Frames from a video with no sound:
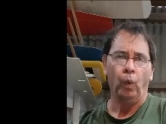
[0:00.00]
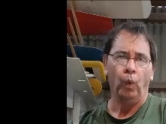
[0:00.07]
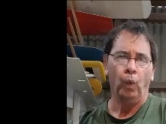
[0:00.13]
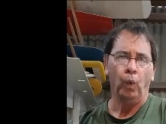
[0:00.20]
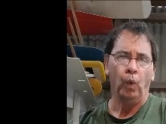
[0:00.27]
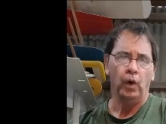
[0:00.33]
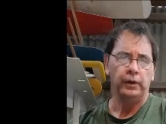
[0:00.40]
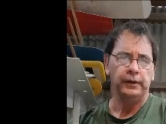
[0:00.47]

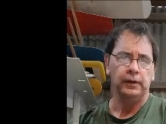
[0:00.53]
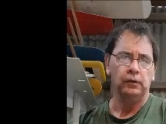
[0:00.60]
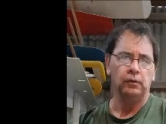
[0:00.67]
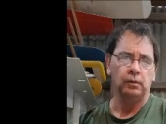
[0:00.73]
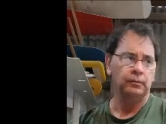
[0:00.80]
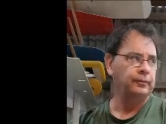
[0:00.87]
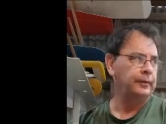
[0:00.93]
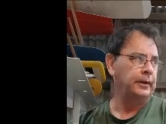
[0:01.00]
Oh, I'd get in
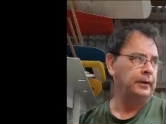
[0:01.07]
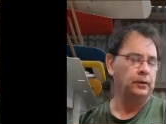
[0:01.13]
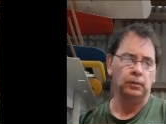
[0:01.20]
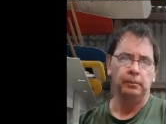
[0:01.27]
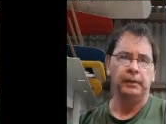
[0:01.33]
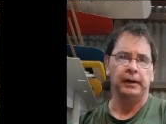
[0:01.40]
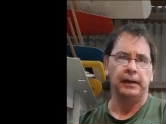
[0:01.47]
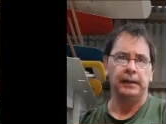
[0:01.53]
trouble for that.
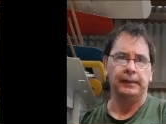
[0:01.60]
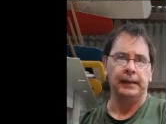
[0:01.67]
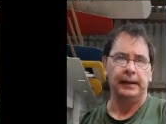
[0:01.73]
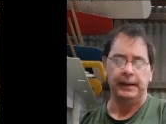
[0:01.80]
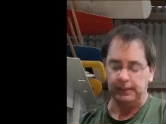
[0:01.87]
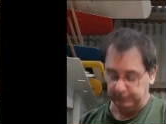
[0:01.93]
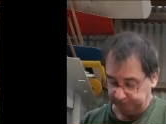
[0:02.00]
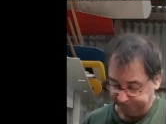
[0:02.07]
Better cut that out.